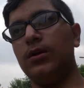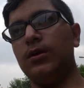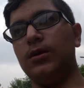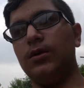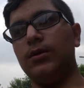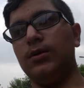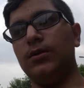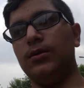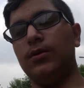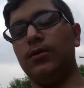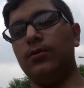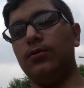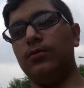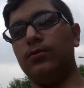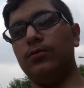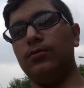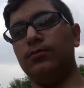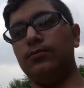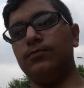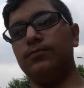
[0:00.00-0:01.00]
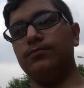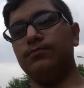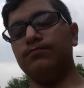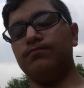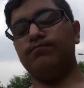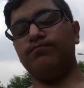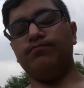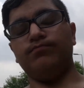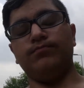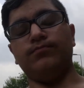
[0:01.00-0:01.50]
And
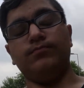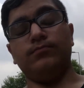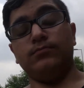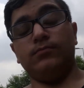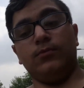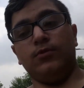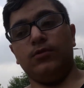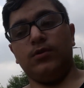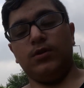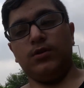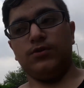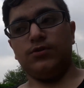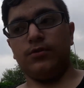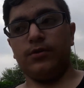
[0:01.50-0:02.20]
I'm